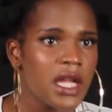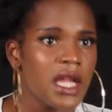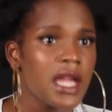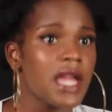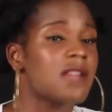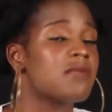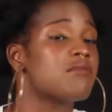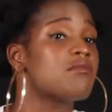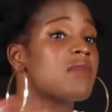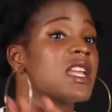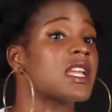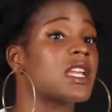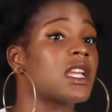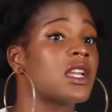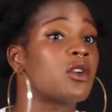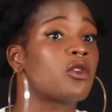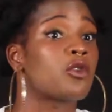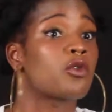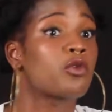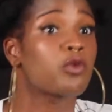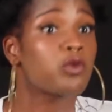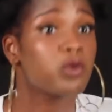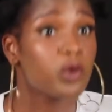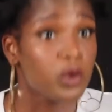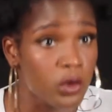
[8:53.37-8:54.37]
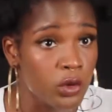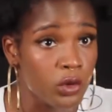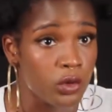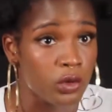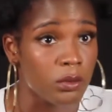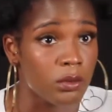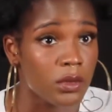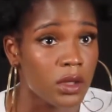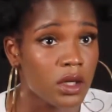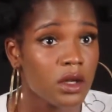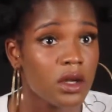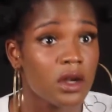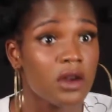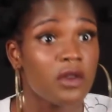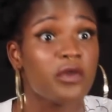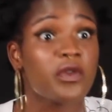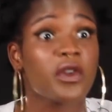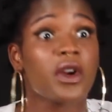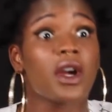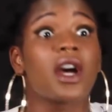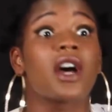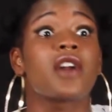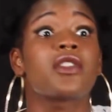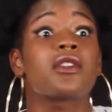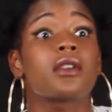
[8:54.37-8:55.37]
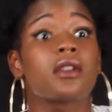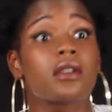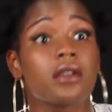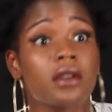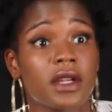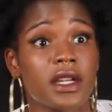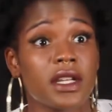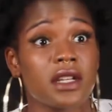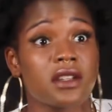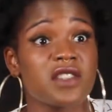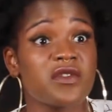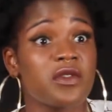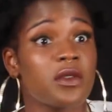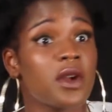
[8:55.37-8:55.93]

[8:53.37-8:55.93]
and making room for other creatives,